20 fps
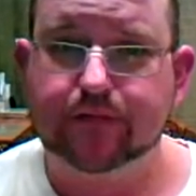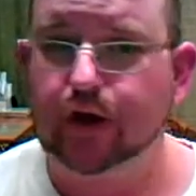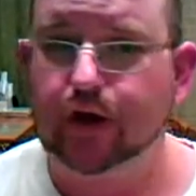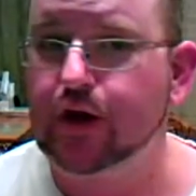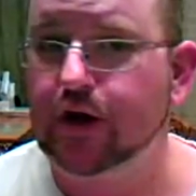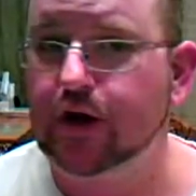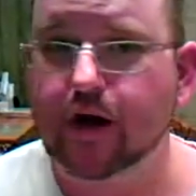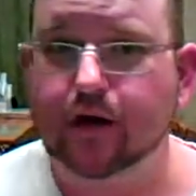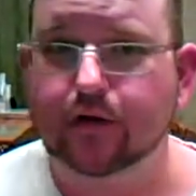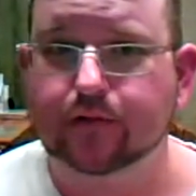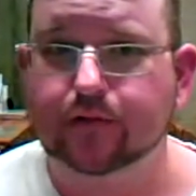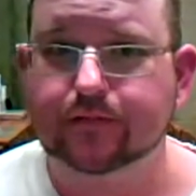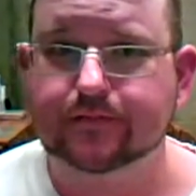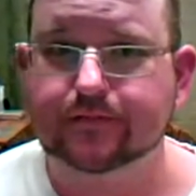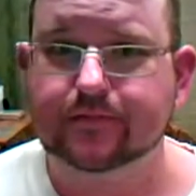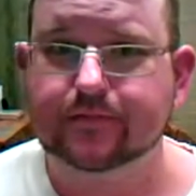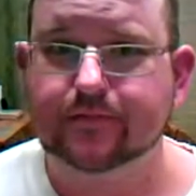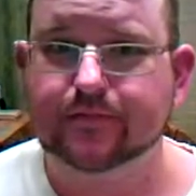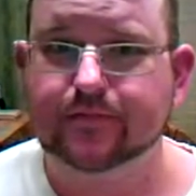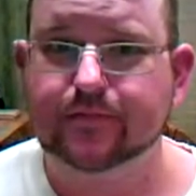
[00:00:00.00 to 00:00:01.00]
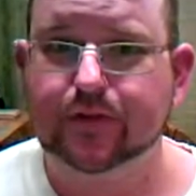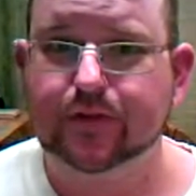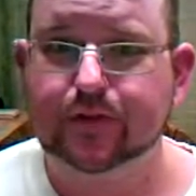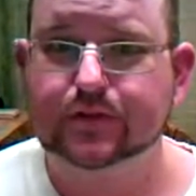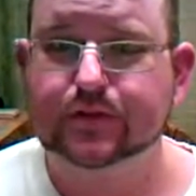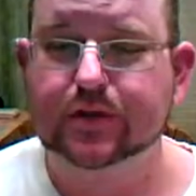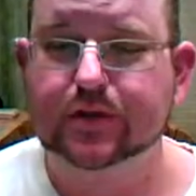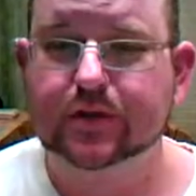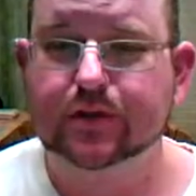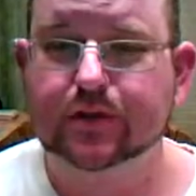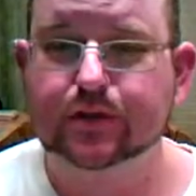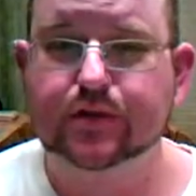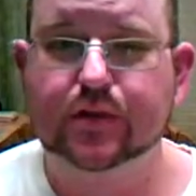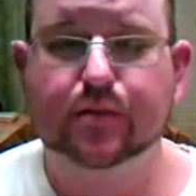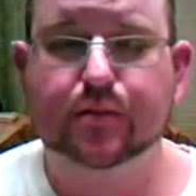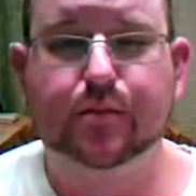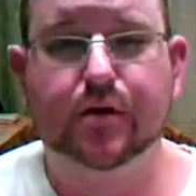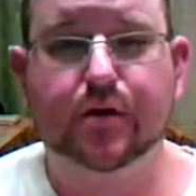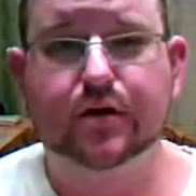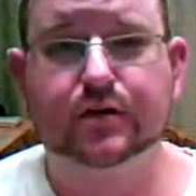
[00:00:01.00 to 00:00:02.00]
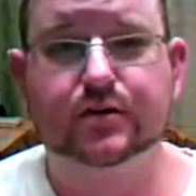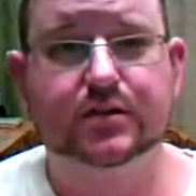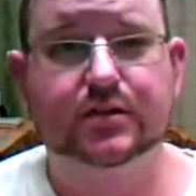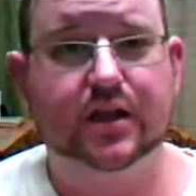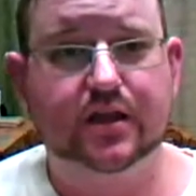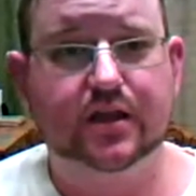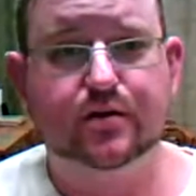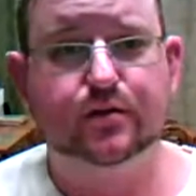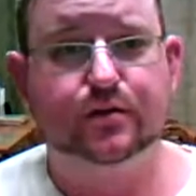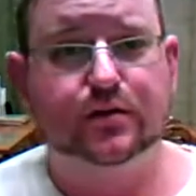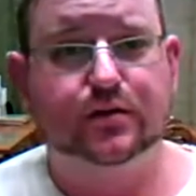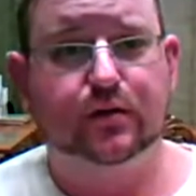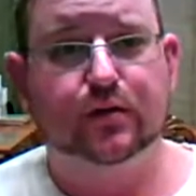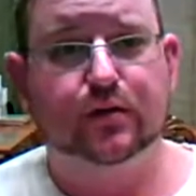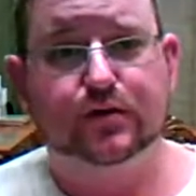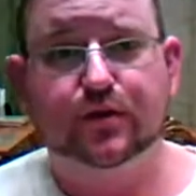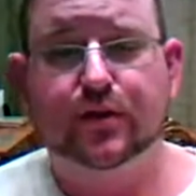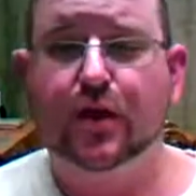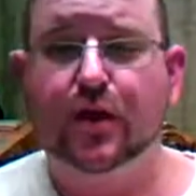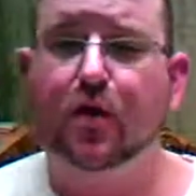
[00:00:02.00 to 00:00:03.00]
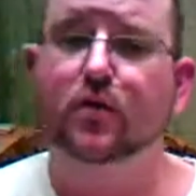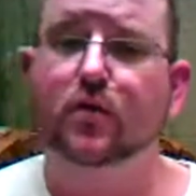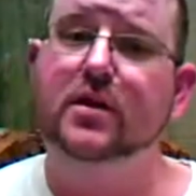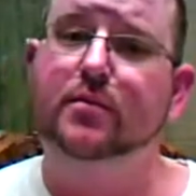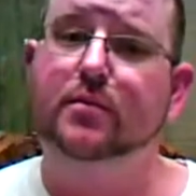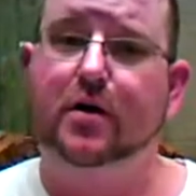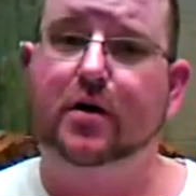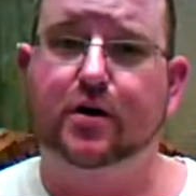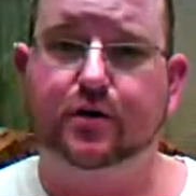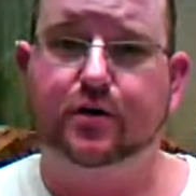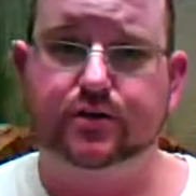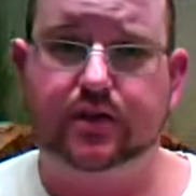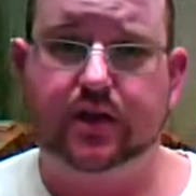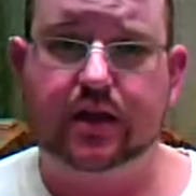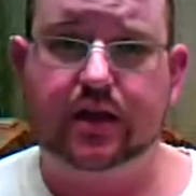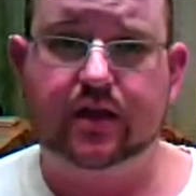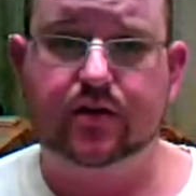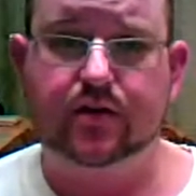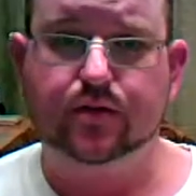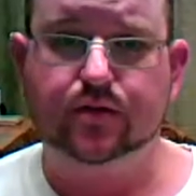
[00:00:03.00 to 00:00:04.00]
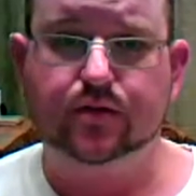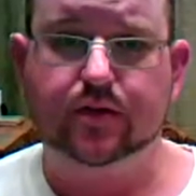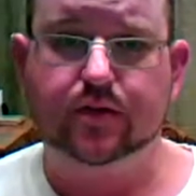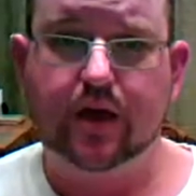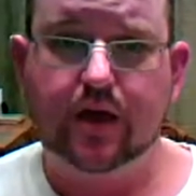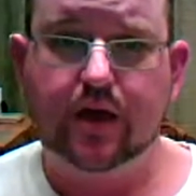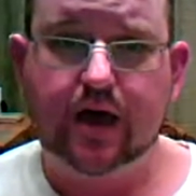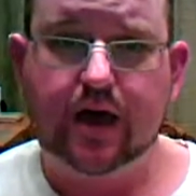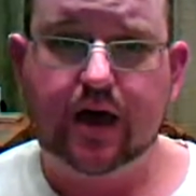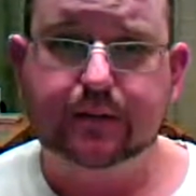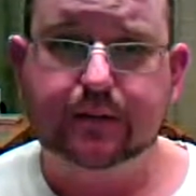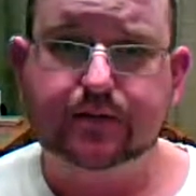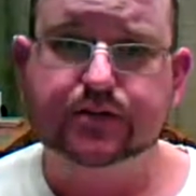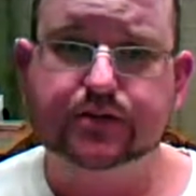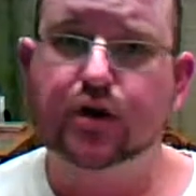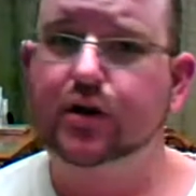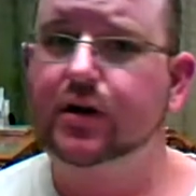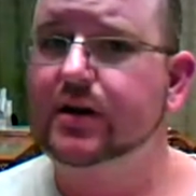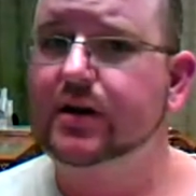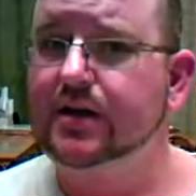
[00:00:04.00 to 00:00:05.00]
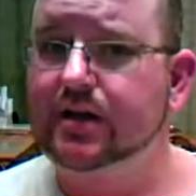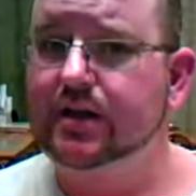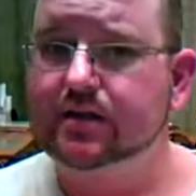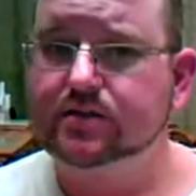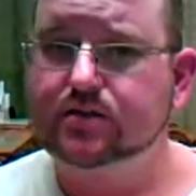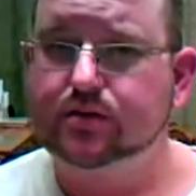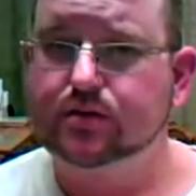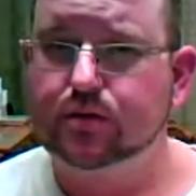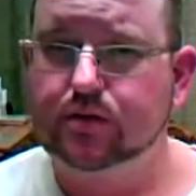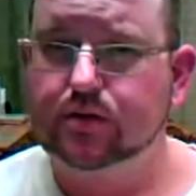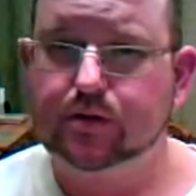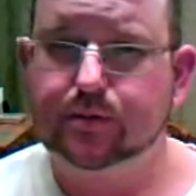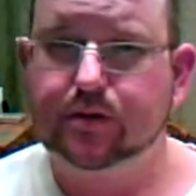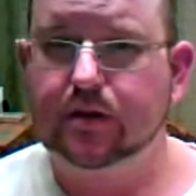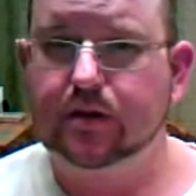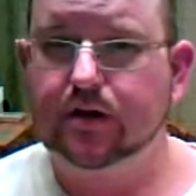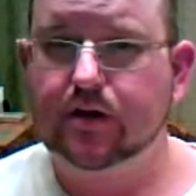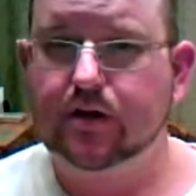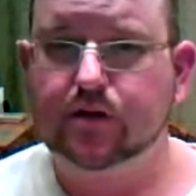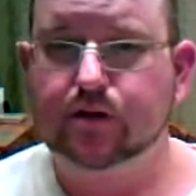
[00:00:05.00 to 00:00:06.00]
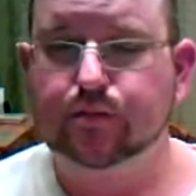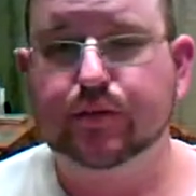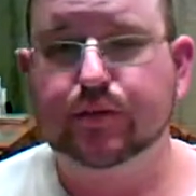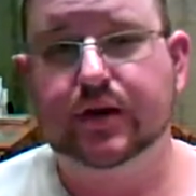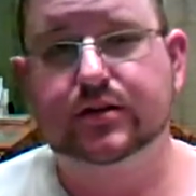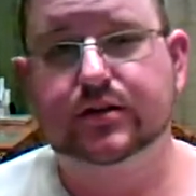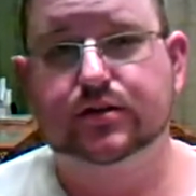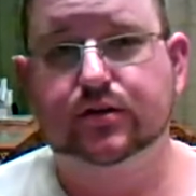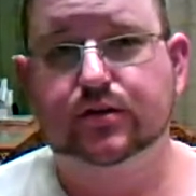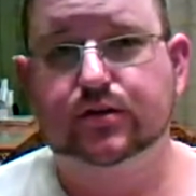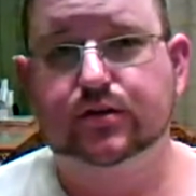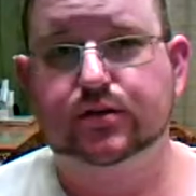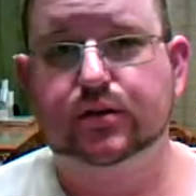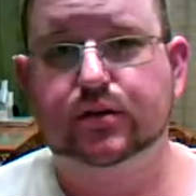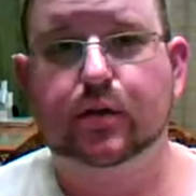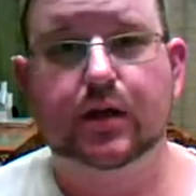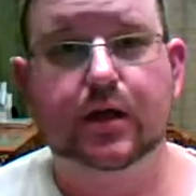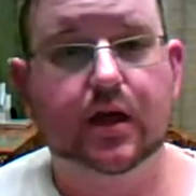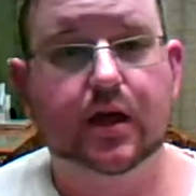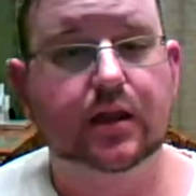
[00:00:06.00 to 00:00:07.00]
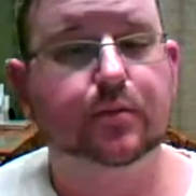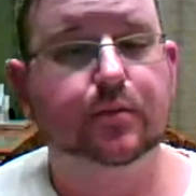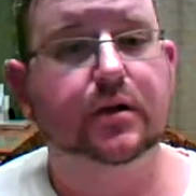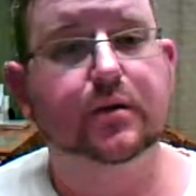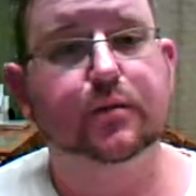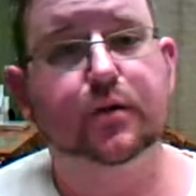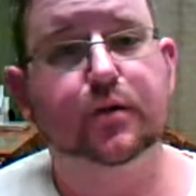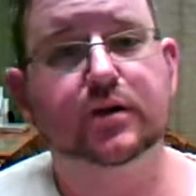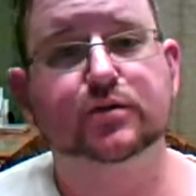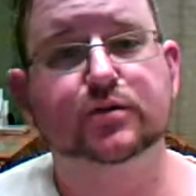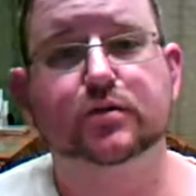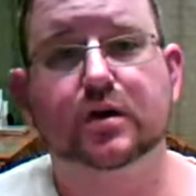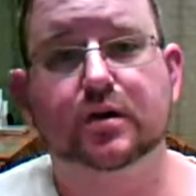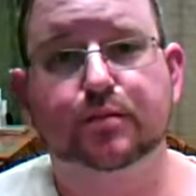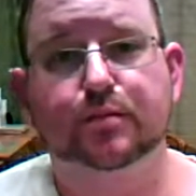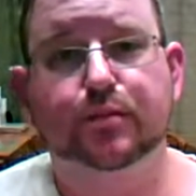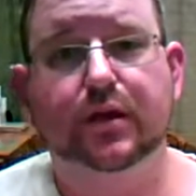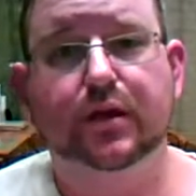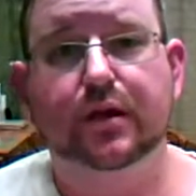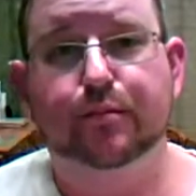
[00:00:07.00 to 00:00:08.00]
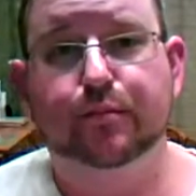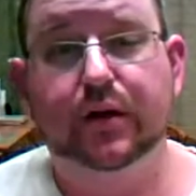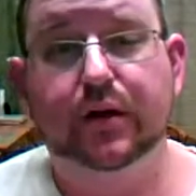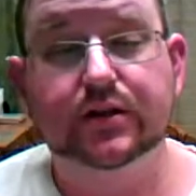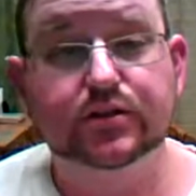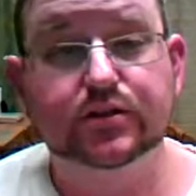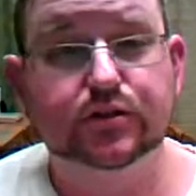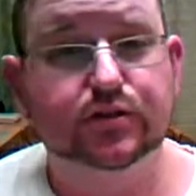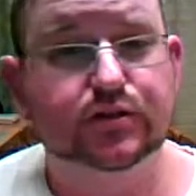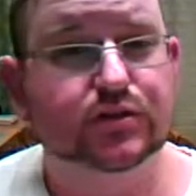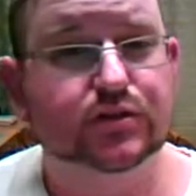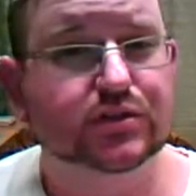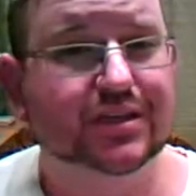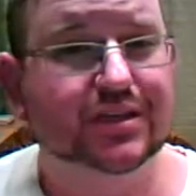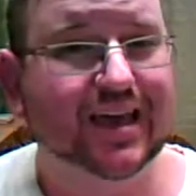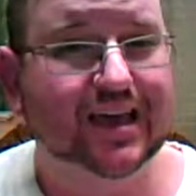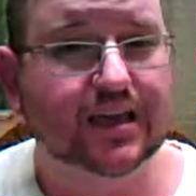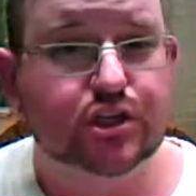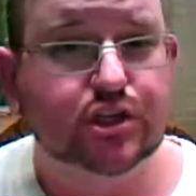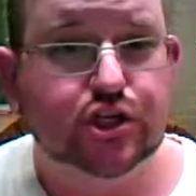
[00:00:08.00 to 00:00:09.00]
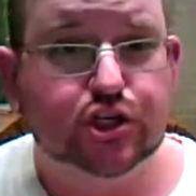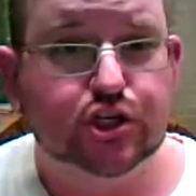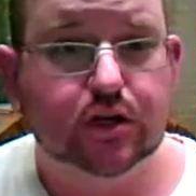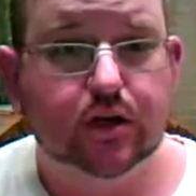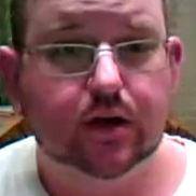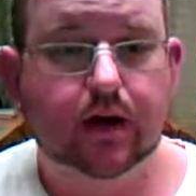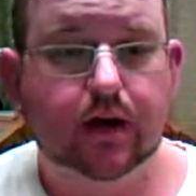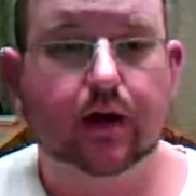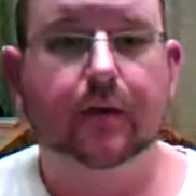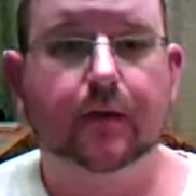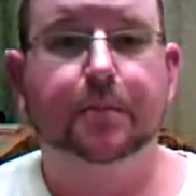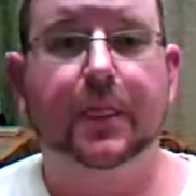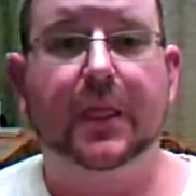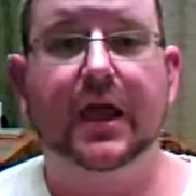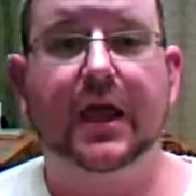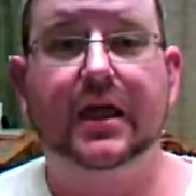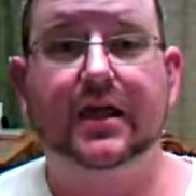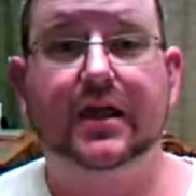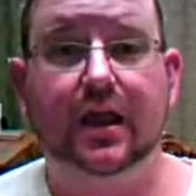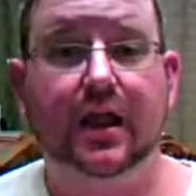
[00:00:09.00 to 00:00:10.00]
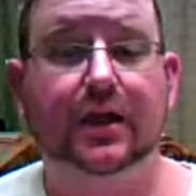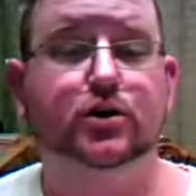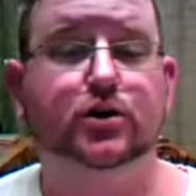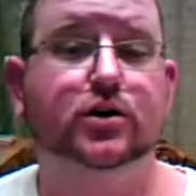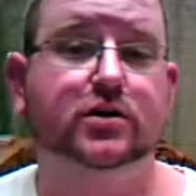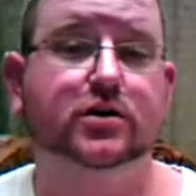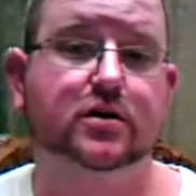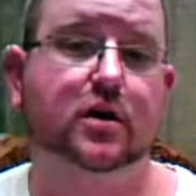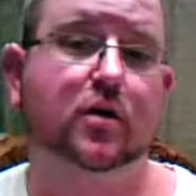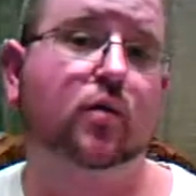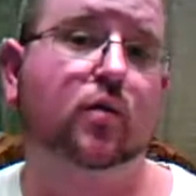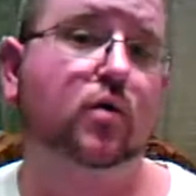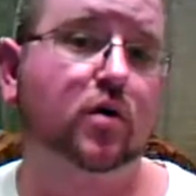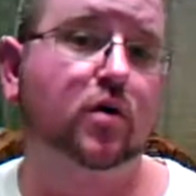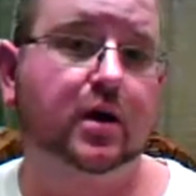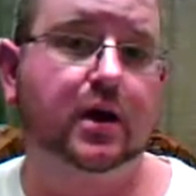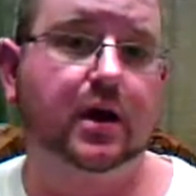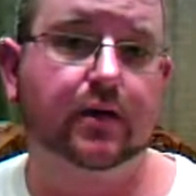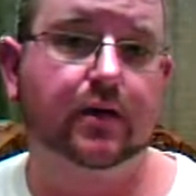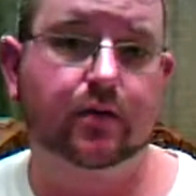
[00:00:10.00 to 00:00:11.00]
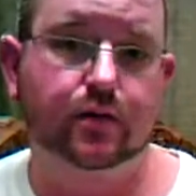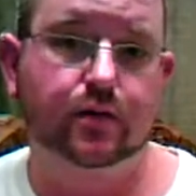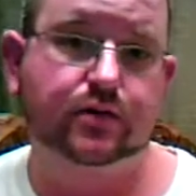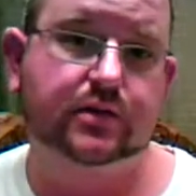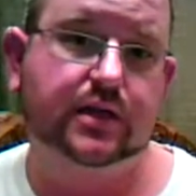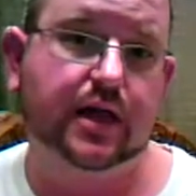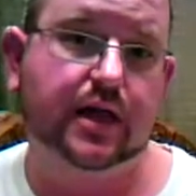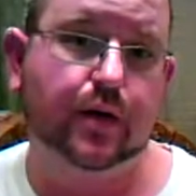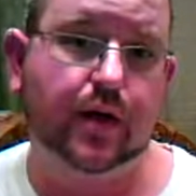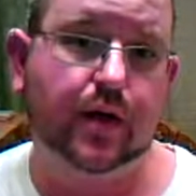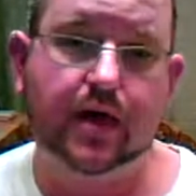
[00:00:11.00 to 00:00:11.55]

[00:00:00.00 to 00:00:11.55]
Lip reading: There you go. Those are the markers that I used, and those are the only markers that I use. I'm starting to get into a little bit of colored pencil, so anybody brings me up a pencil sketch, I can actually start working on those now.